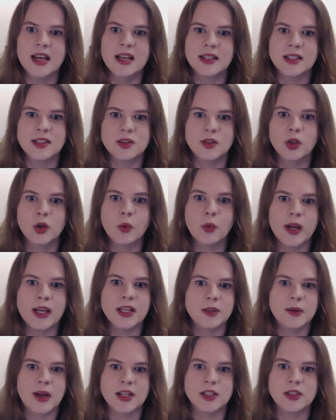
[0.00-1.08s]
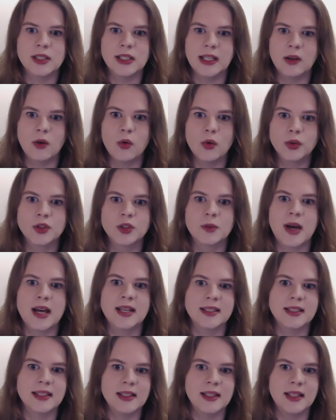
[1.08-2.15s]
there's no way to actually
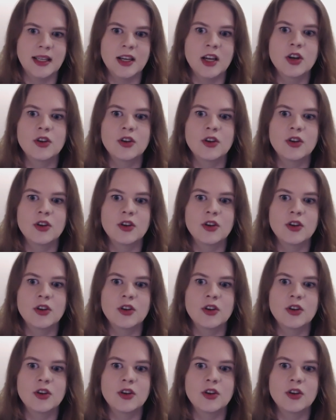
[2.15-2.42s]
automatically